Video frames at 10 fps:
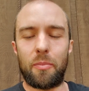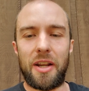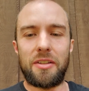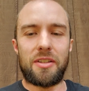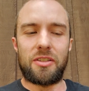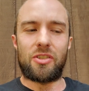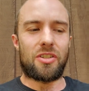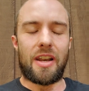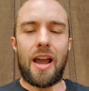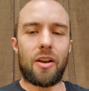medicine is
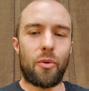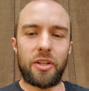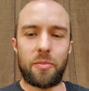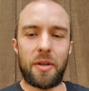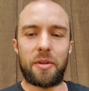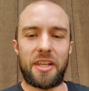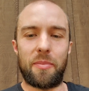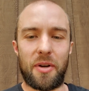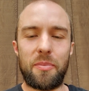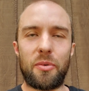just not going to be able to
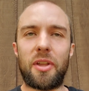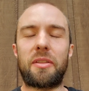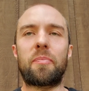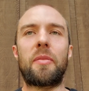keep up with.